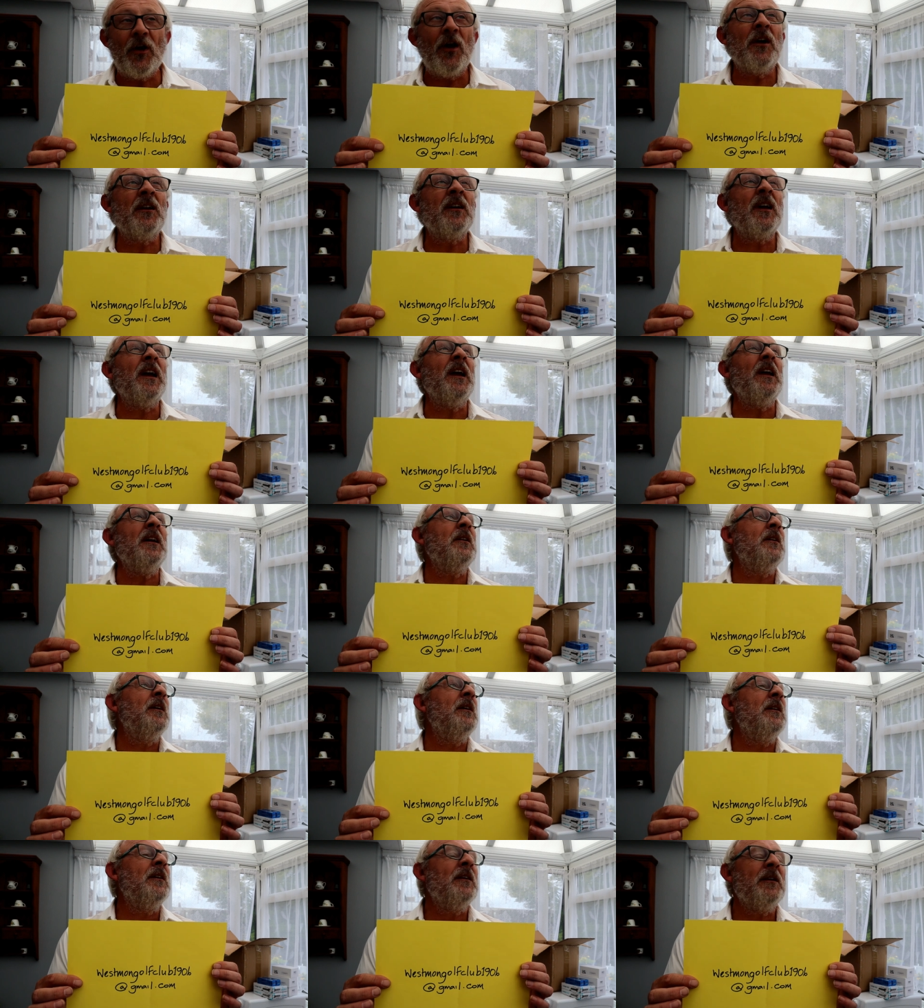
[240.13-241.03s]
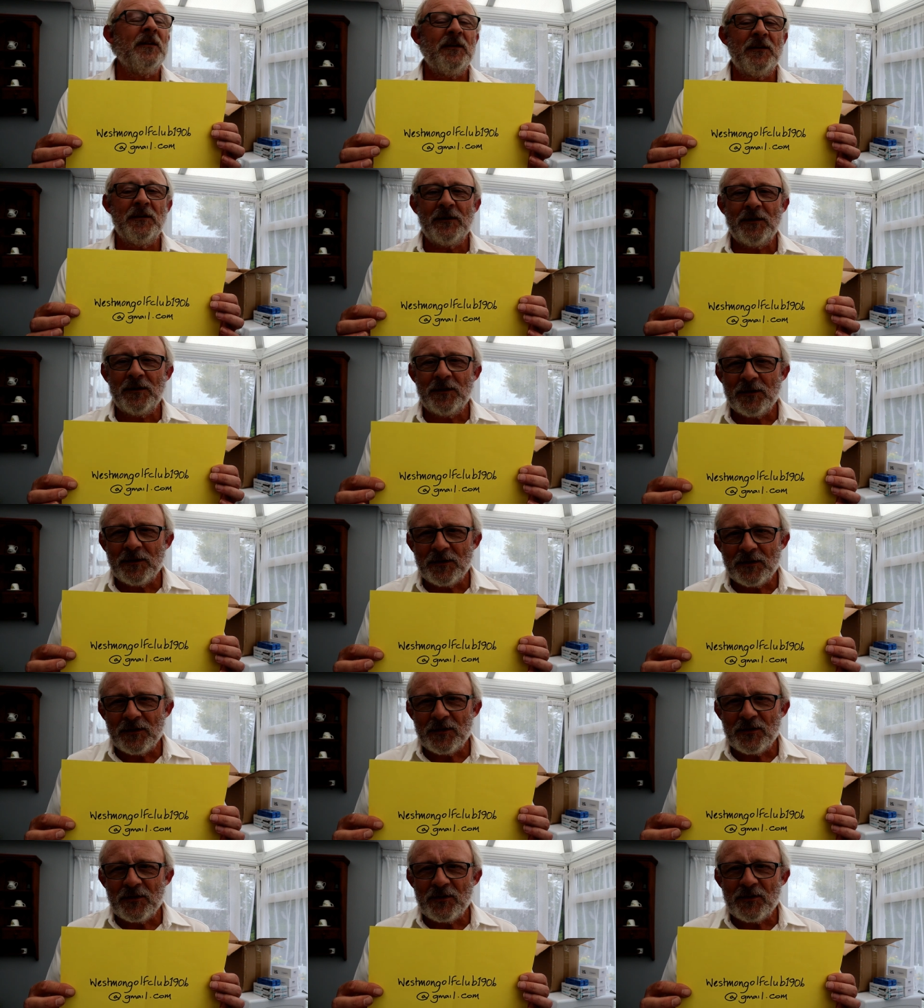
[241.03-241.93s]
dark again.
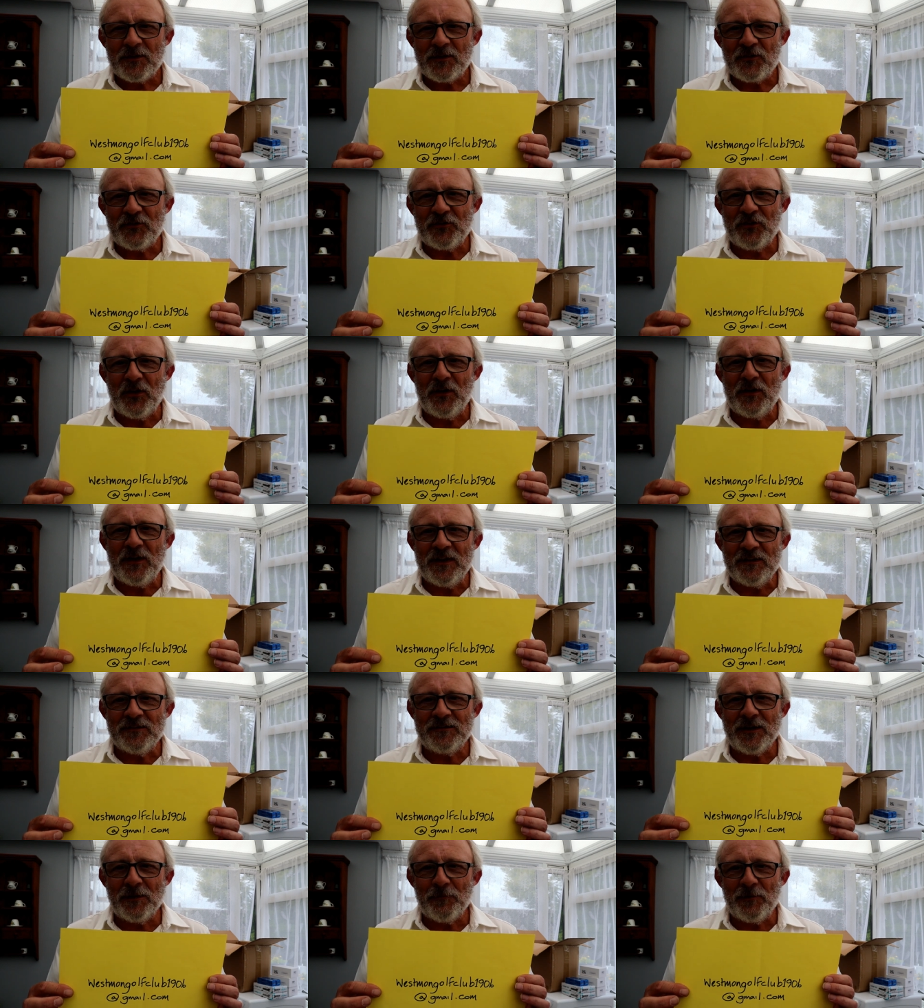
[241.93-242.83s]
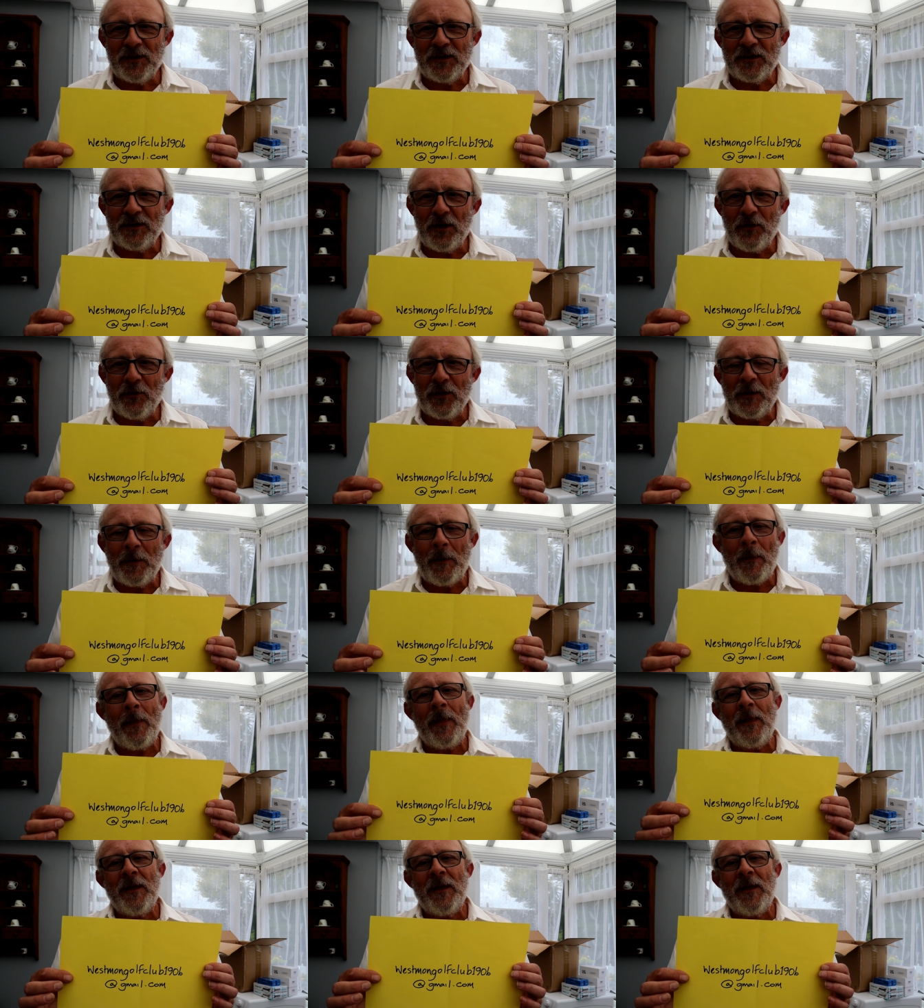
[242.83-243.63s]
Sun is coming and going.